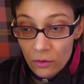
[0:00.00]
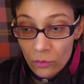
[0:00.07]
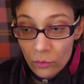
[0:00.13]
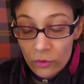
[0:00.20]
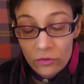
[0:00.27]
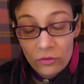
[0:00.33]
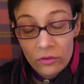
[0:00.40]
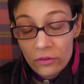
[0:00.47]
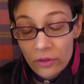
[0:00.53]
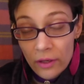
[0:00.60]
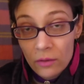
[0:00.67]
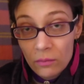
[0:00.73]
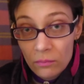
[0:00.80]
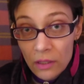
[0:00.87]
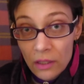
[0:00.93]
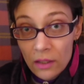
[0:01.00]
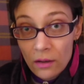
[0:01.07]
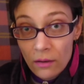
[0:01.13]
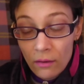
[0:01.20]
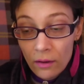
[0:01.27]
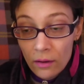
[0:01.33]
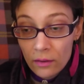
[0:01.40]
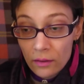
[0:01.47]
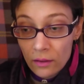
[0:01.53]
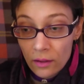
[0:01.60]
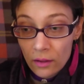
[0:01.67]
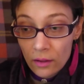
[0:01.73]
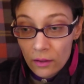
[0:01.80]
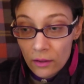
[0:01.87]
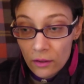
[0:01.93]
which set me on
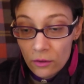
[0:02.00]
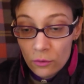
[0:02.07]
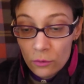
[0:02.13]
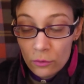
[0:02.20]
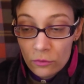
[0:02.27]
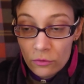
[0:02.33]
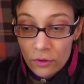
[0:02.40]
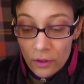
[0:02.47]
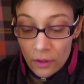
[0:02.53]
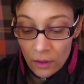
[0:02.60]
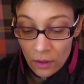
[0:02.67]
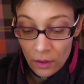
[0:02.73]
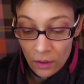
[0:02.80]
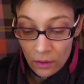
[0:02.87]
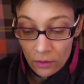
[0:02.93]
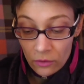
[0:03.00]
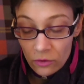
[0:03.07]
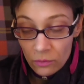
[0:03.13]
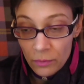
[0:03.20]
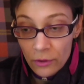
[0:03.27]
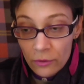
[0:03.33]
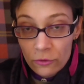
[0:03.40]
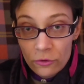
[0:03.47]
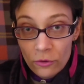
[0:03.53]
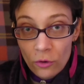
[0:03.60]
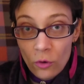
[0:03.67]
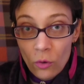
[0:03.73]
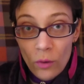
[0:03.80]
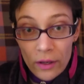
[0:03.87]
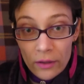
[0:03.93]
a huge spiritual
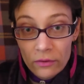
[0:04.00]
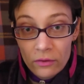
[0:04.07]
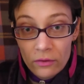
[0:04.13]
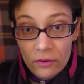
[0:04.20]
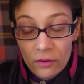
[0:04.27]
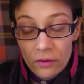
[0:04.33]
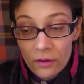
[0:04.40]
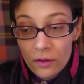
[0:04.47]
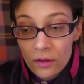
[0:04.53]
quest,